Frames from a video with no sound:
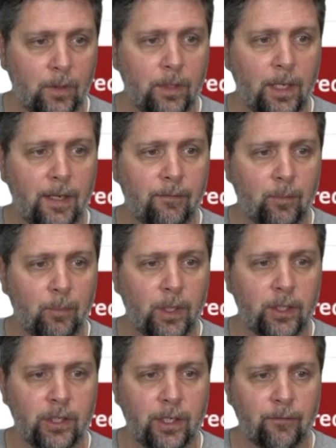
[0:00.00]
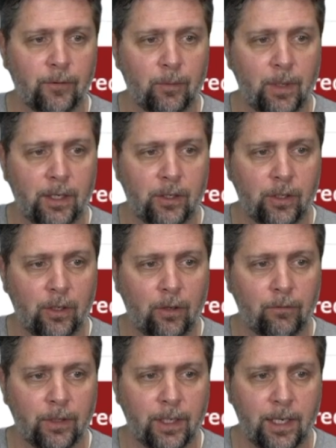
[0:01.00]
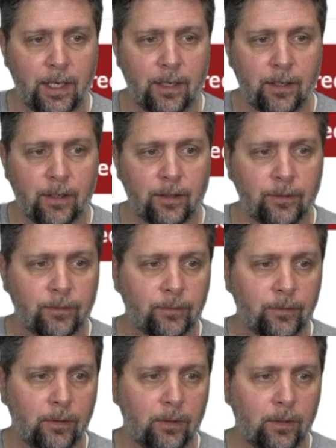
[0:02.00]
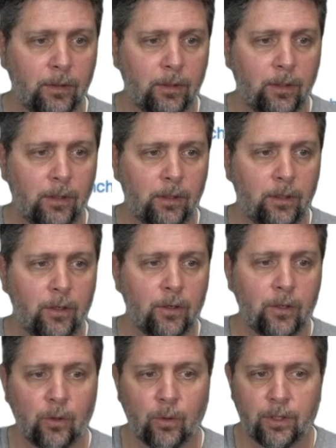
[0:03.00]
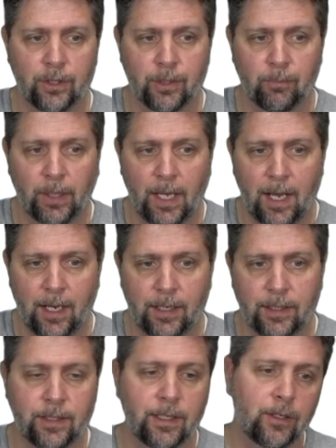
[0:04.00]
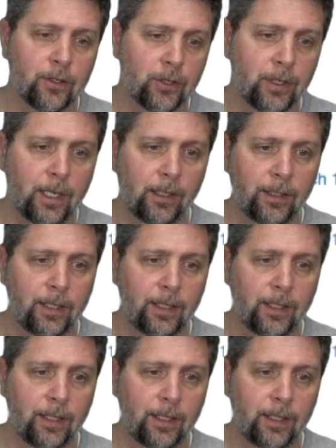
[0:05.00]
They have a bunch of information over here. You can order supplies. Here's your deli